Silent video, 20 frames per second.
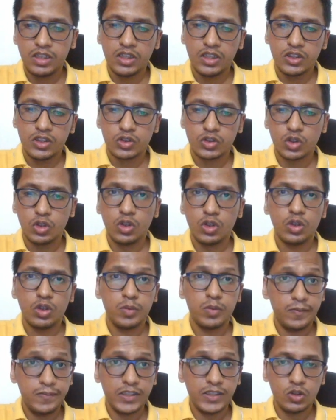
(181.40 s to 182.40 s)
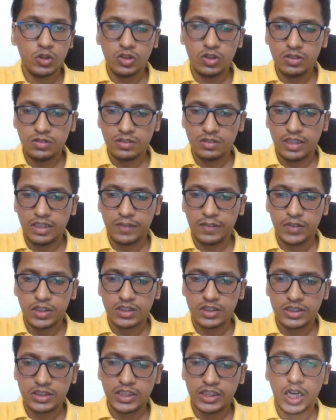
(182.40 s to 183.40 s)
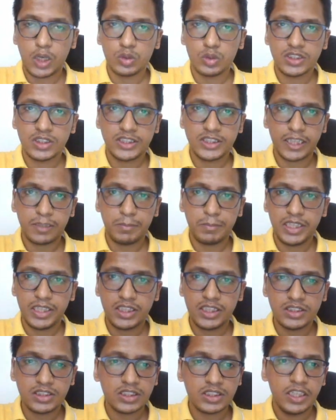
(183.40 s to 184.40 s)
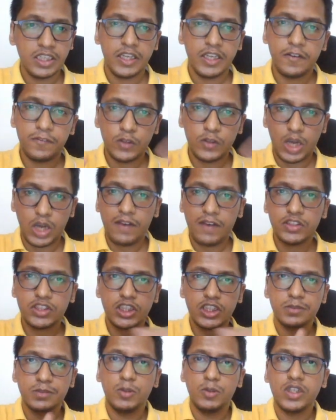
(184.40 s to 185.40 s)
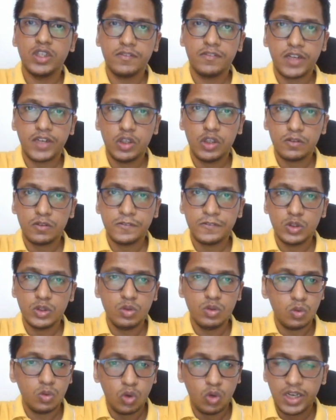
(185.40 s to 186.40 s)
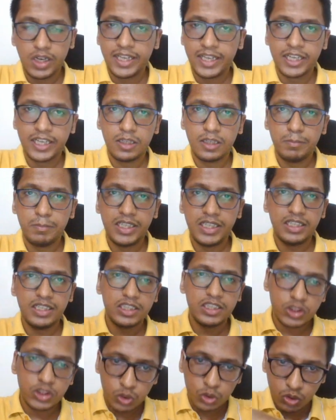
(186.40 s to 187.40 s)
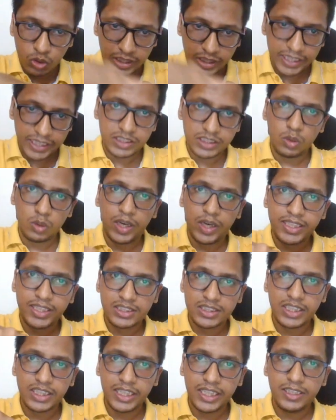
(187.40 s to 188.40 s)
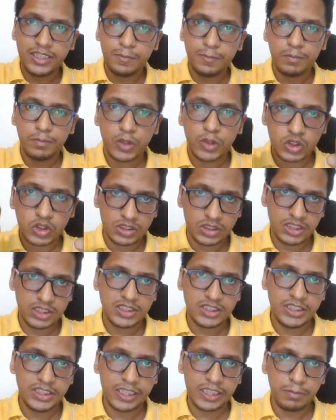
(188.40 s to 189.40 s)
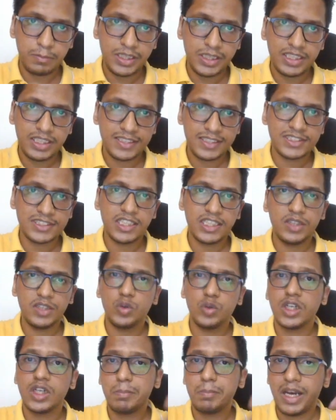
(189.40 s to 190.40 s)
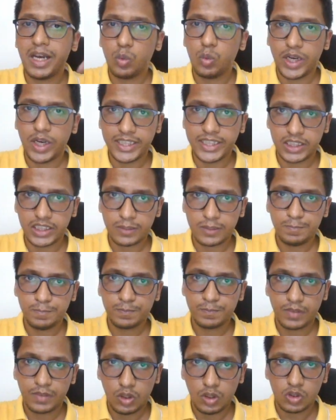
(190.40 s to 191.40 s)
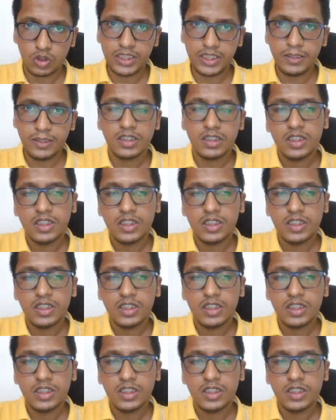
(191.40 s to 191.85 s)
so we will go and we will see how this checkmate is. If you have a chessboard in front of you, what I recommend is you to take the white side, because this checkmate is delivered by white. Okay,